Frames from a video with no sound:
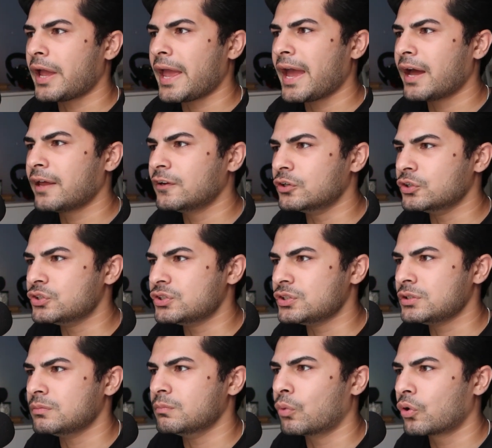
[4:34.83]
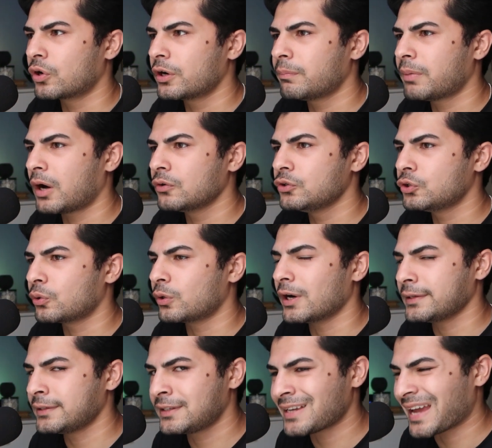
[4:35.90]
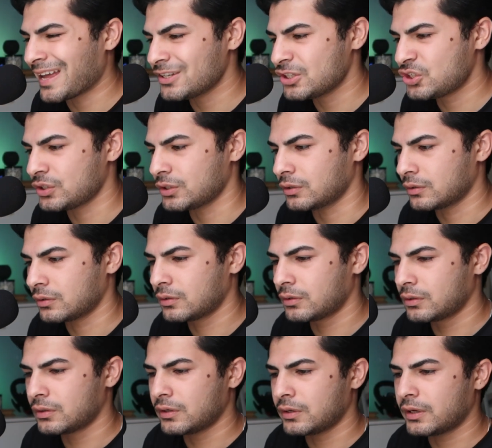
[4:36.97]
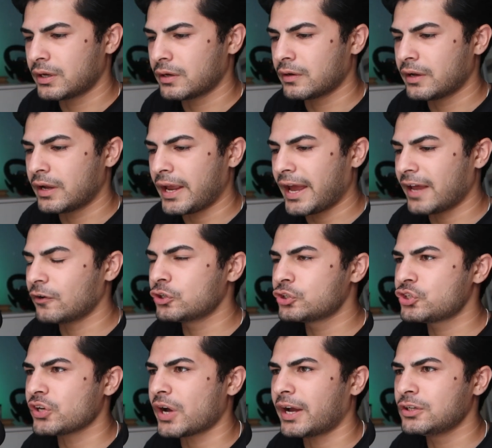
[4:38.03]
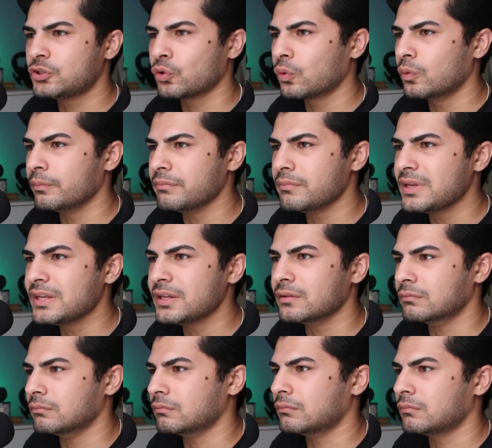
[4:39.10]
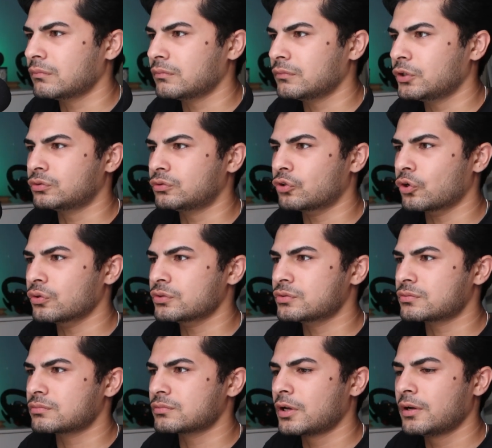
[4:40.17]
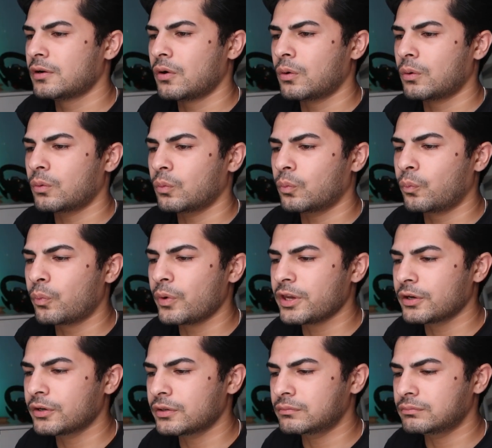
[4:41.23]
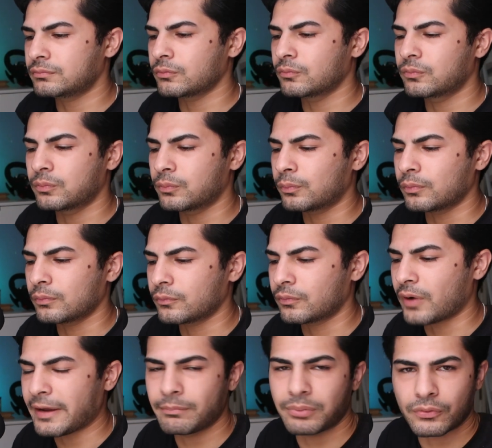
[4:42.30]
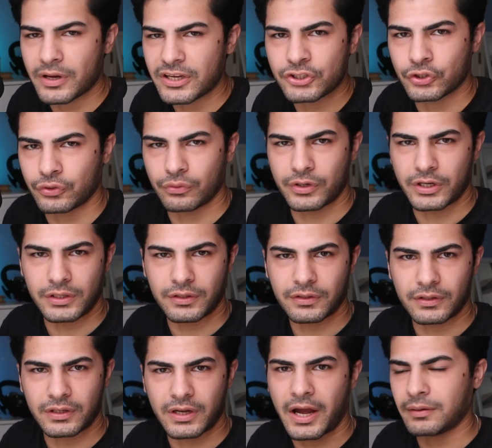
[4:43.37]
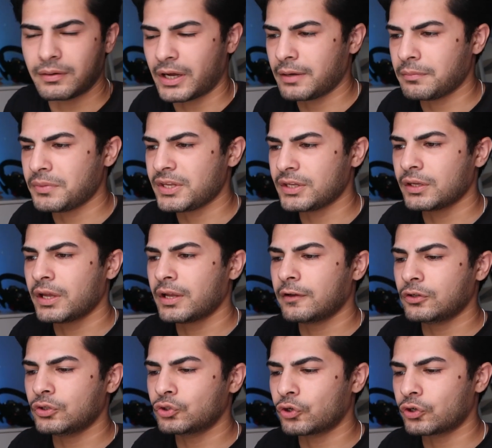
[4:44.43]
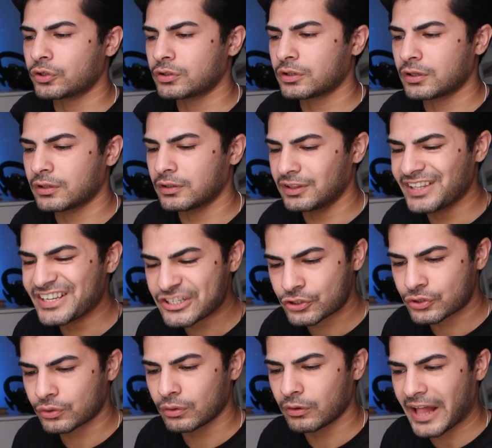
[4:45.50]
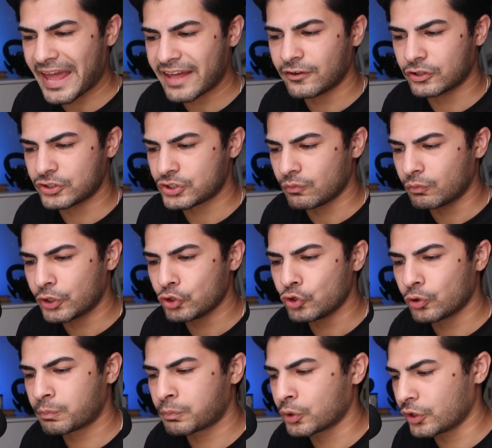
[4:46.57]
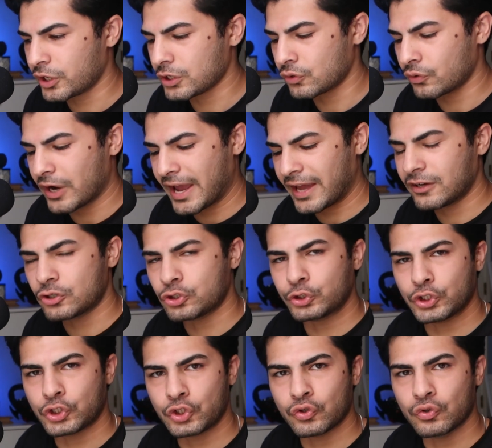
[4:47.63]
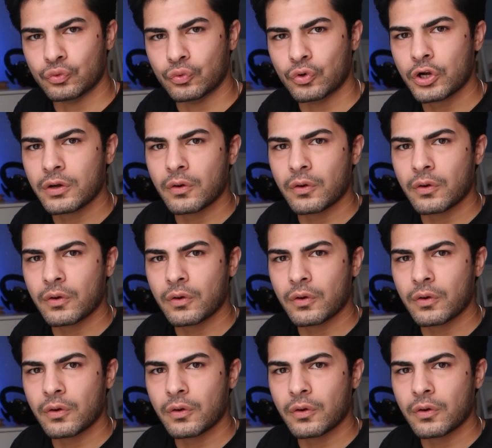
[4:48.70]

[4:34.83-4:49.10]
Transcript: energy, more about your attention. Energy, I don't mean those weird vibration or anything. I mean your literal energy, where you're putting your energy to,